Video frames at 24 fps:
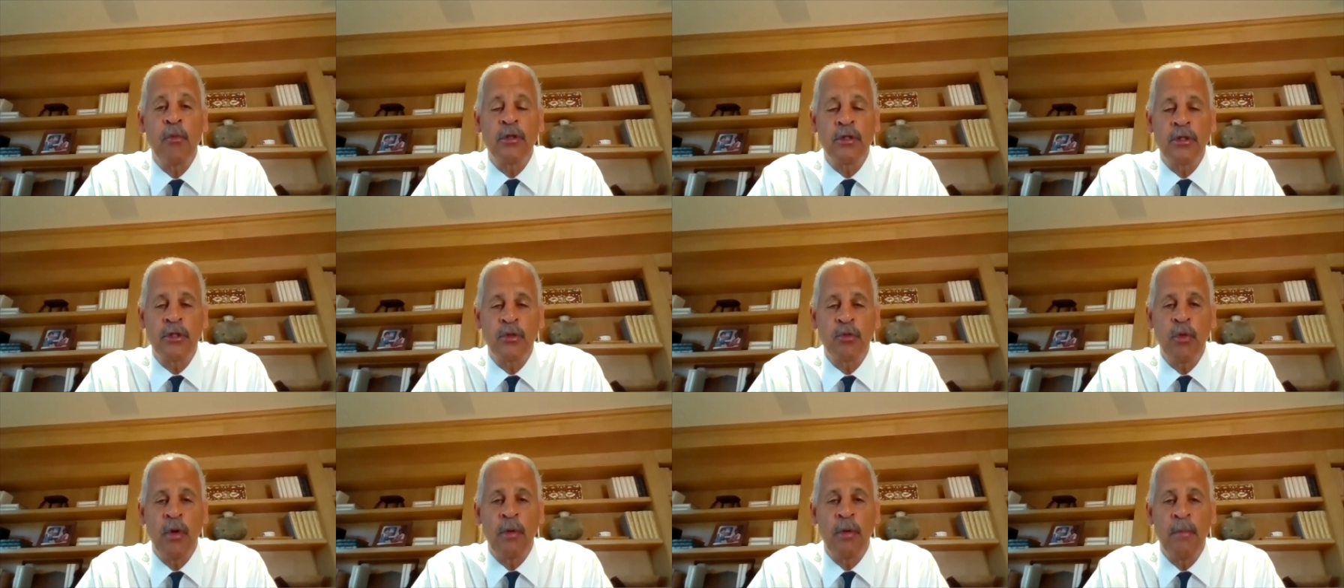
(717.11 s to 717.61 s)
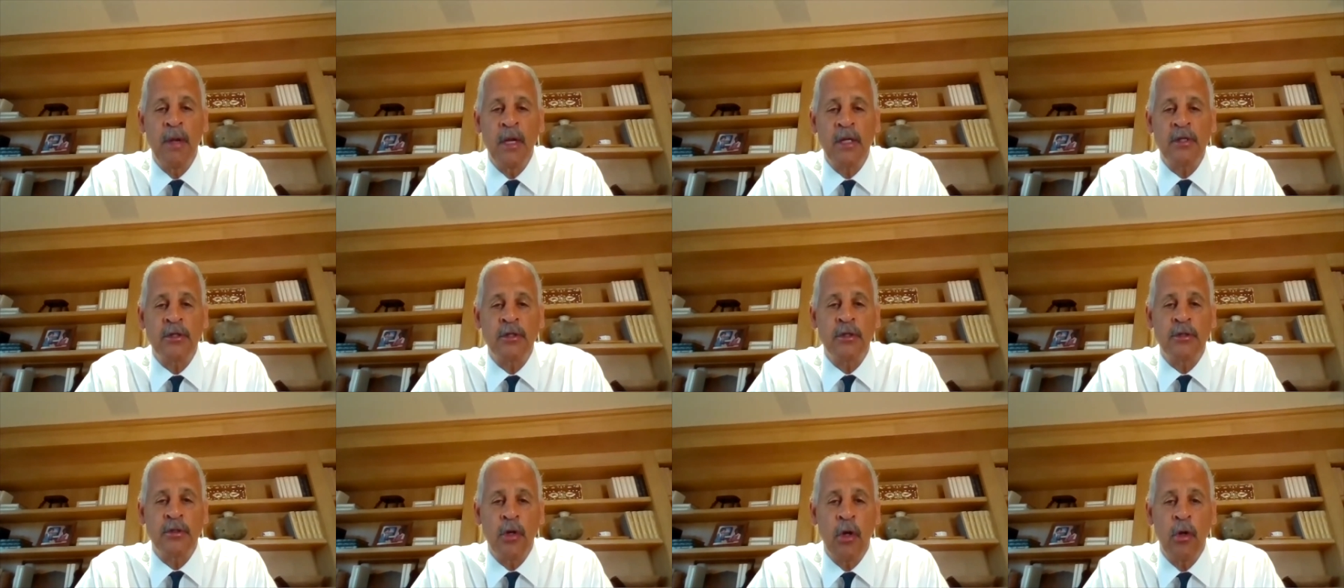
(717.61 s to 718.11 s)
which is what
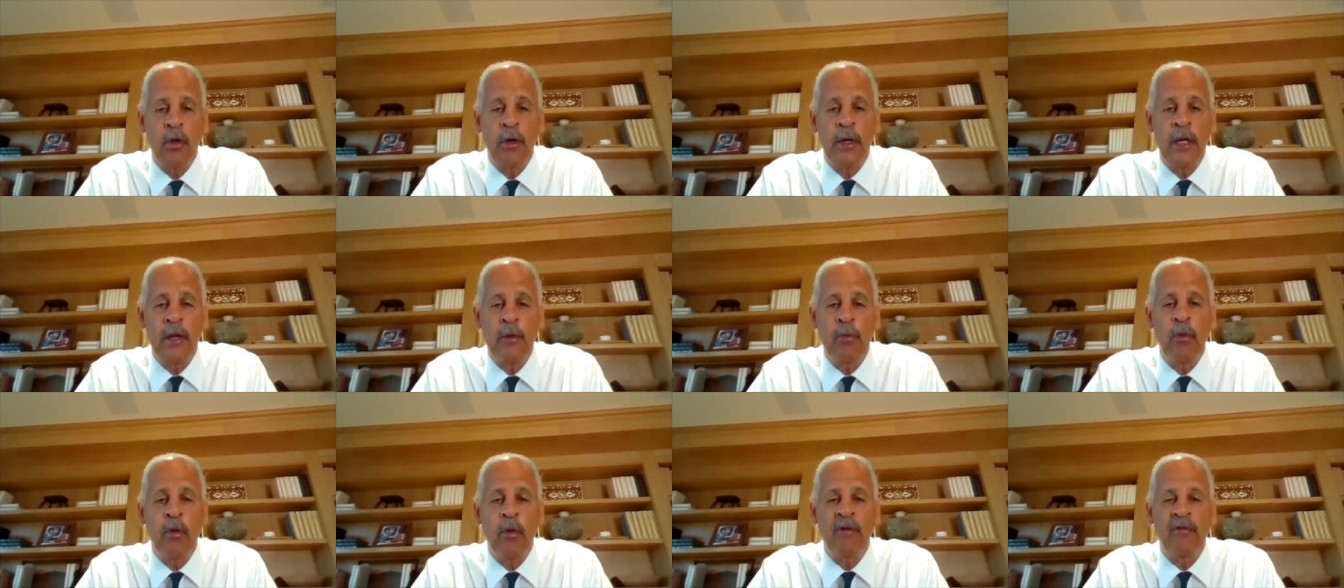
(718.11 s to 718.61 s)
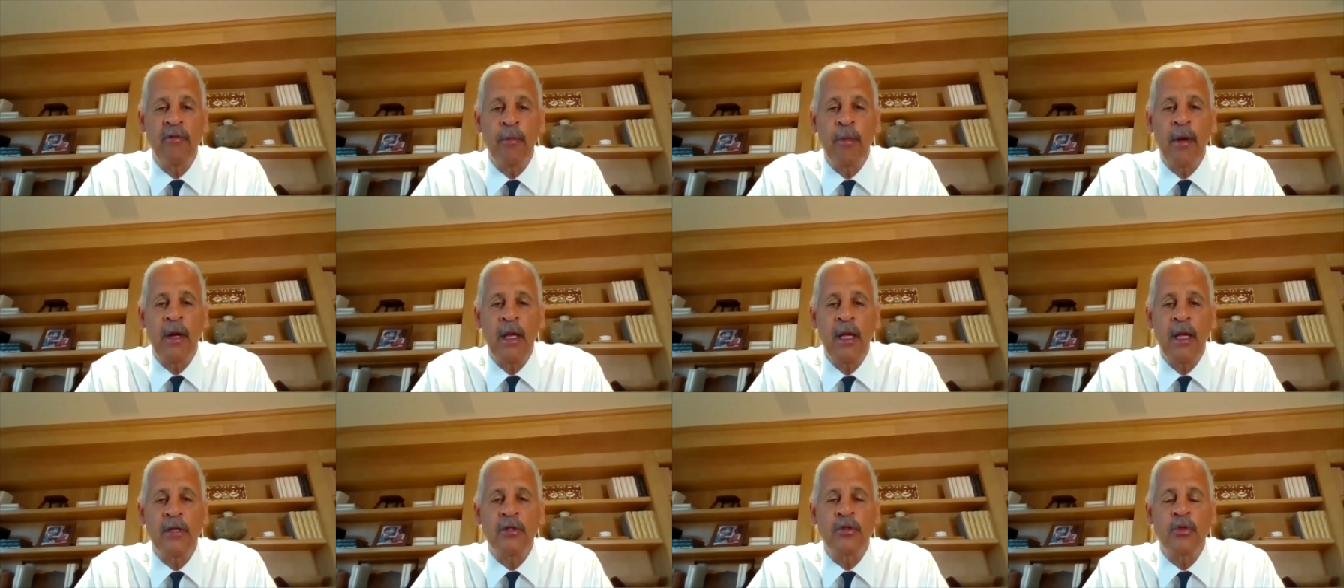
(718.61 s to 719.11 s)
makes us all equal.
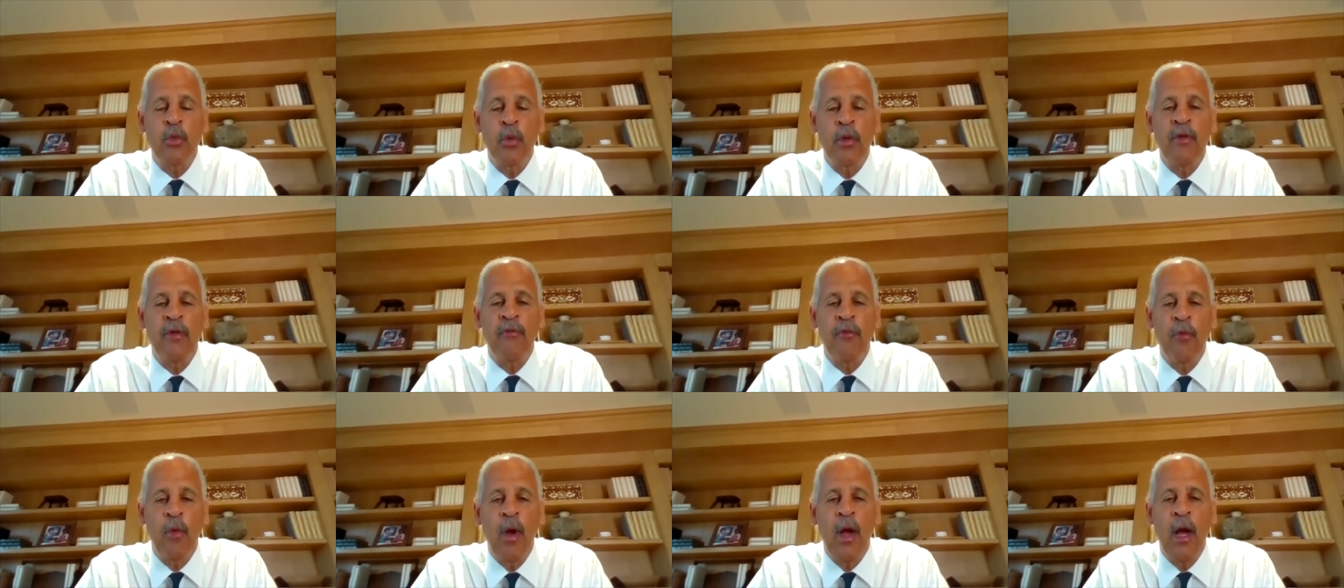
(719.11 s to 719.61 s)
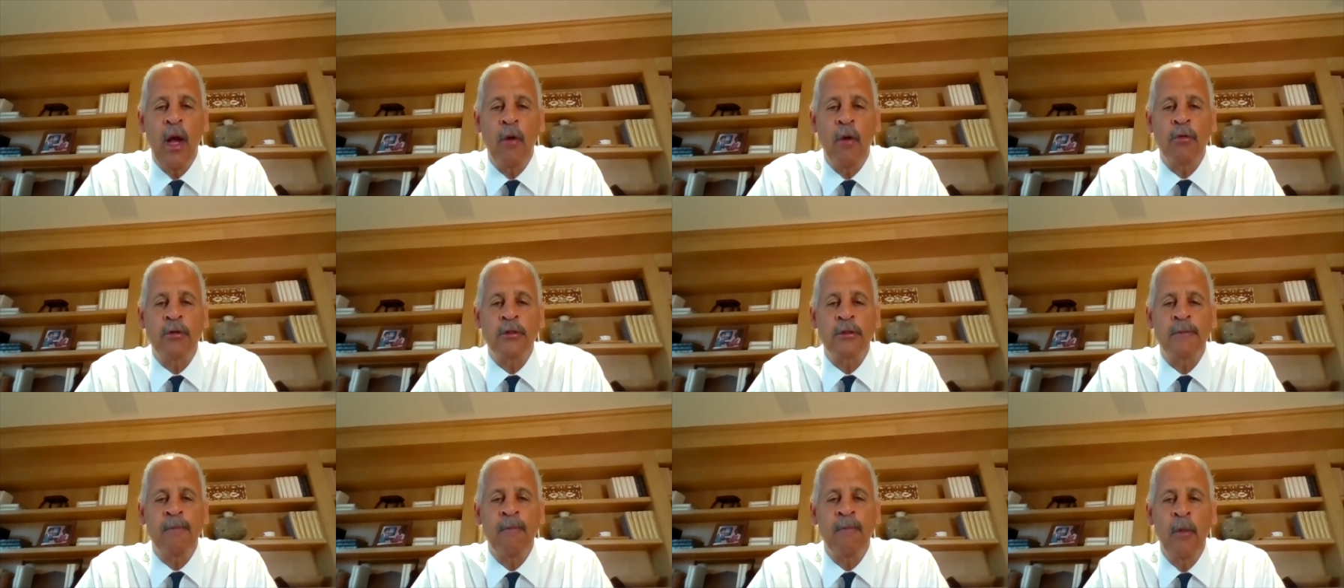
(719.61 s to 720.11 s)
Everybody has 24
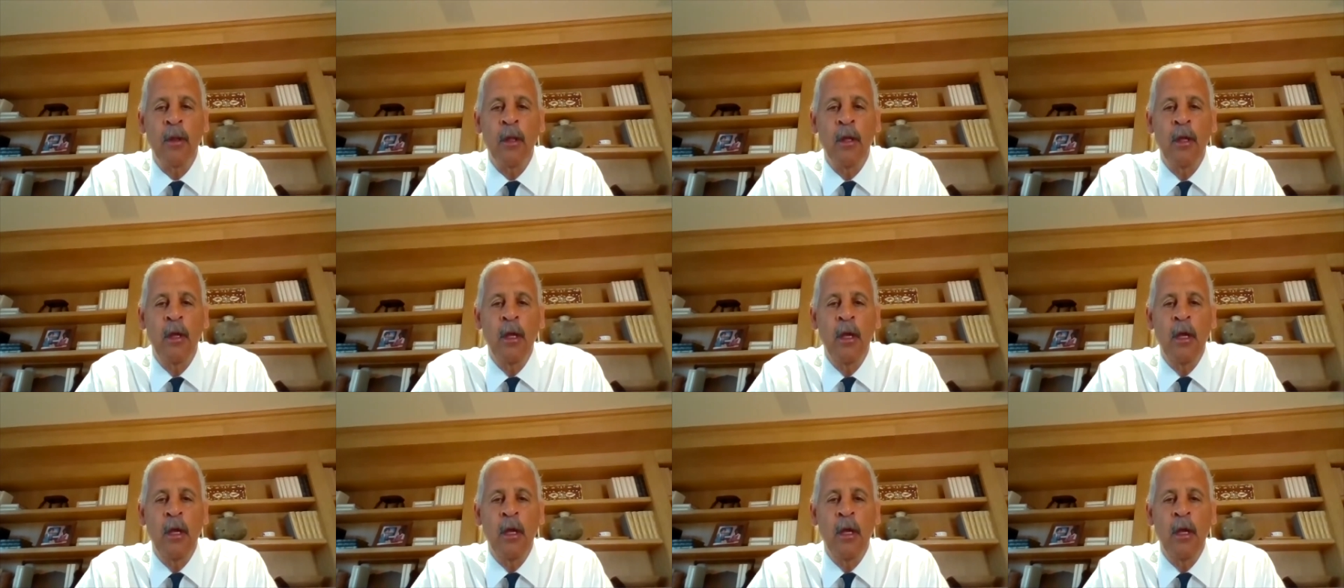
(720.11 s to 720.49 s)
hours.